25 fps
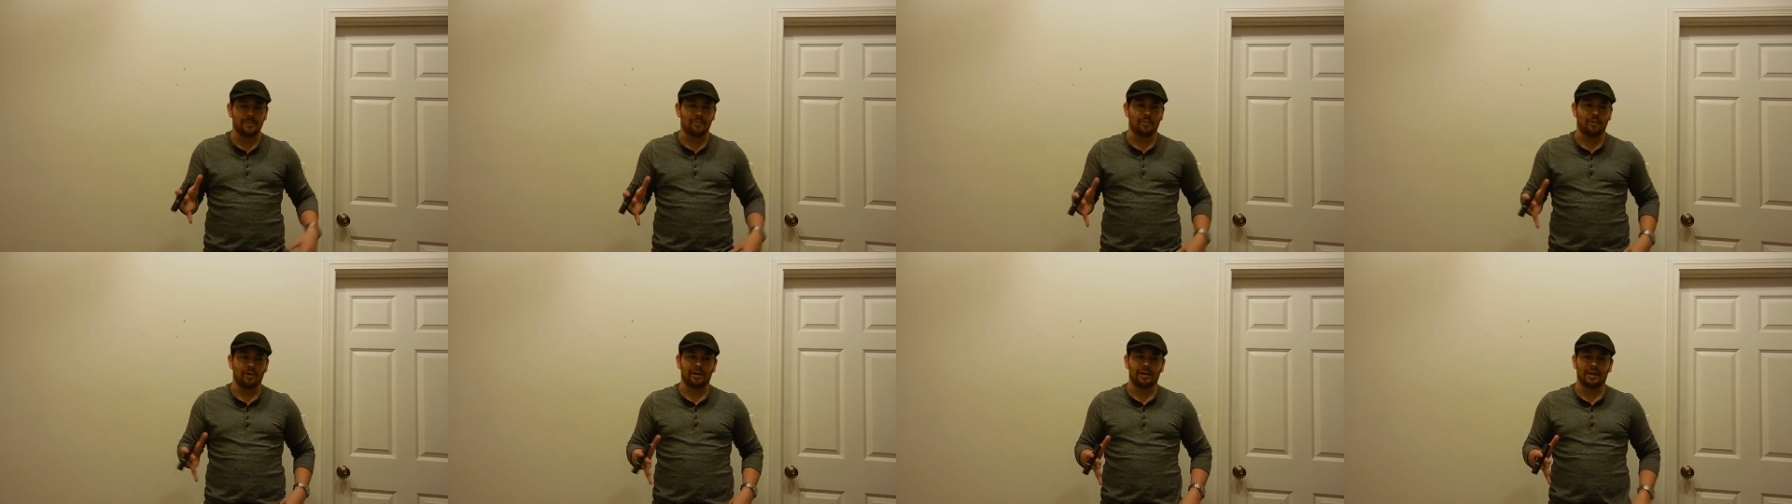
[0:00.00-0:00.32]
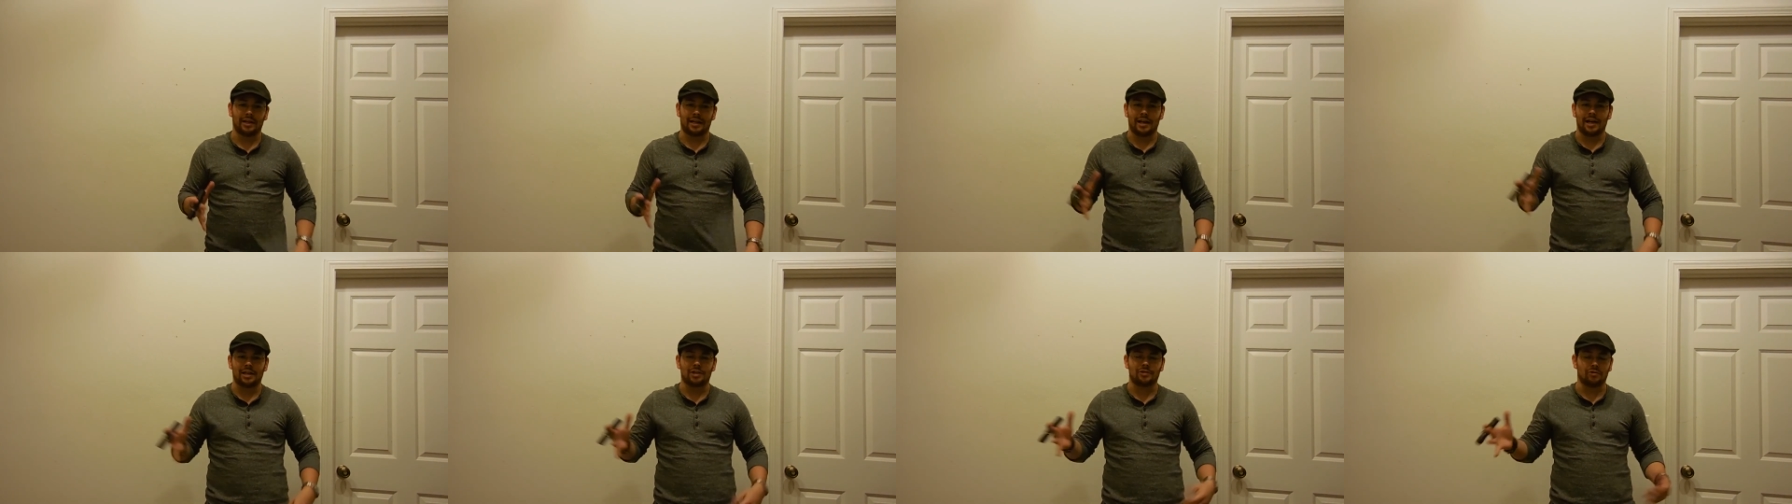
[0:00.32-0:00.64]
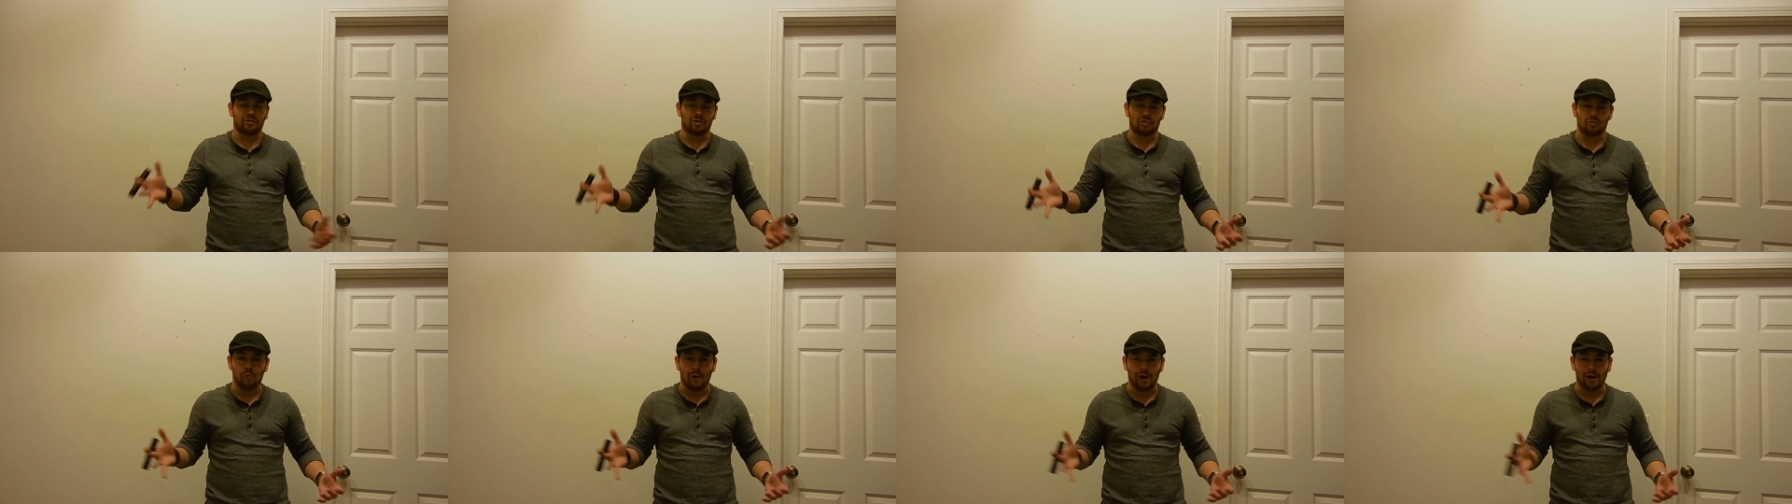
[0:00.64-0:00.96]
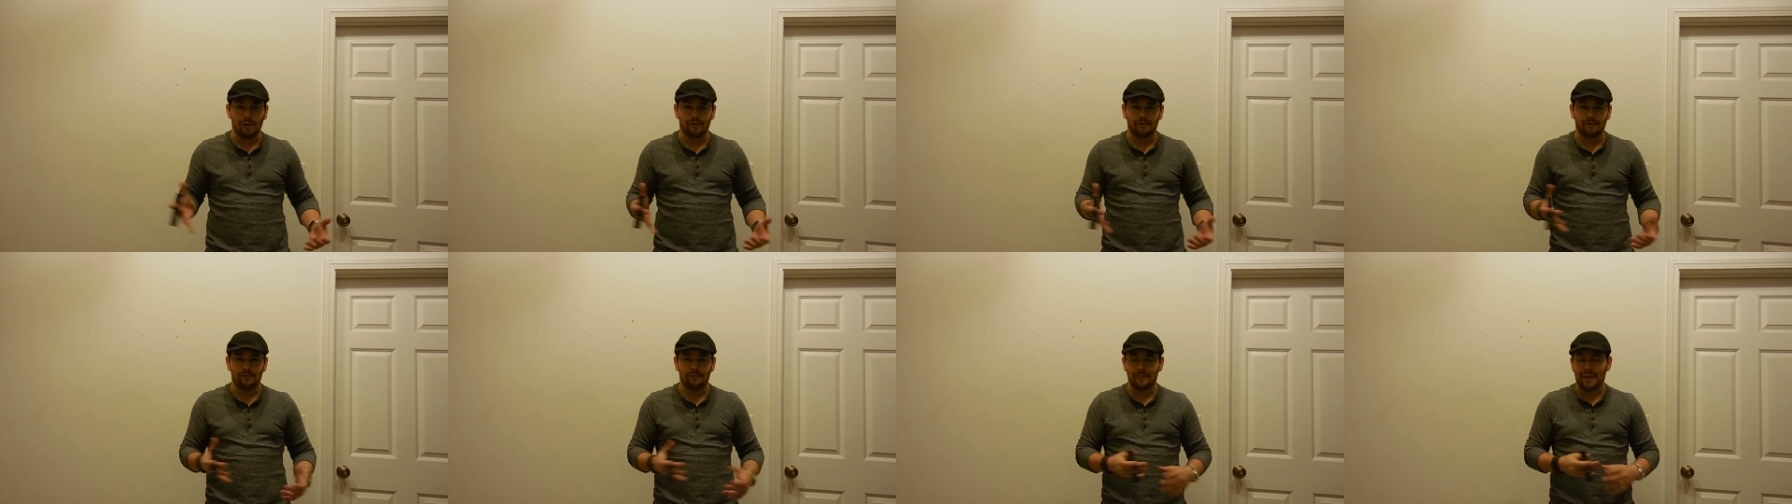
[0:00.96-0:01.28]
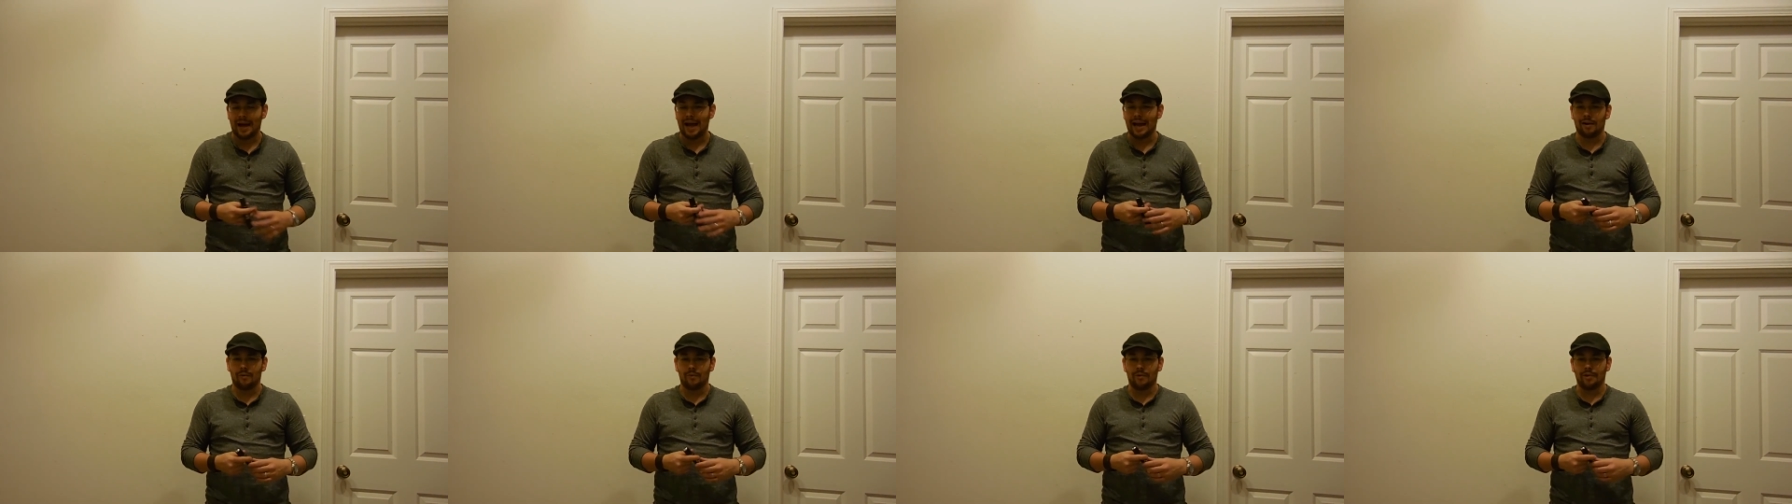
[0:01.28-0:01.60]
bring like an extra 12
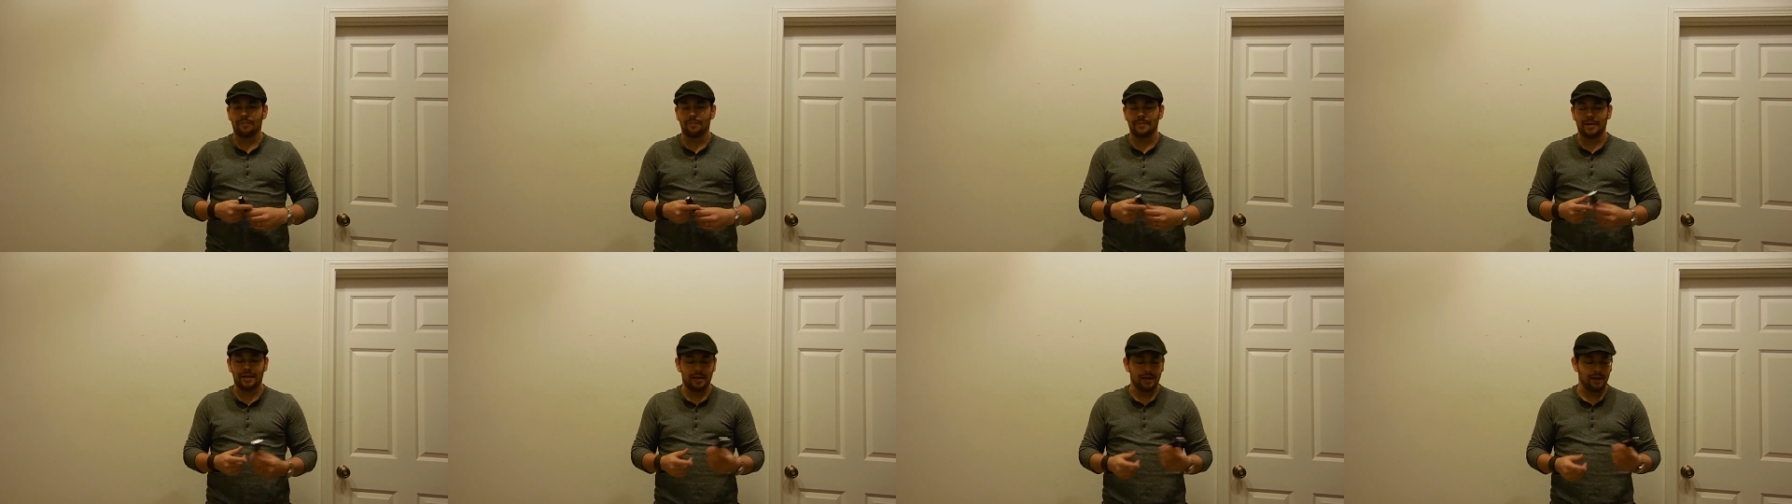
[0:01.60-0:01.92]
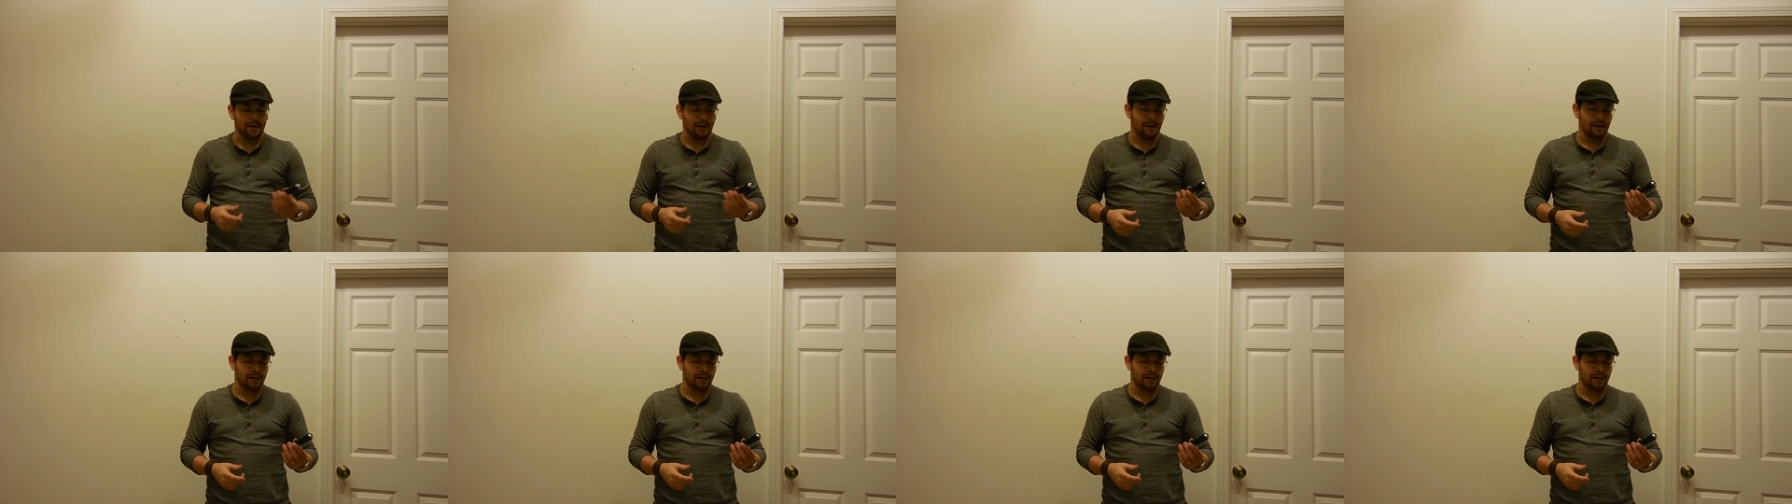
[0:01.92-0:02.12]
pack with me.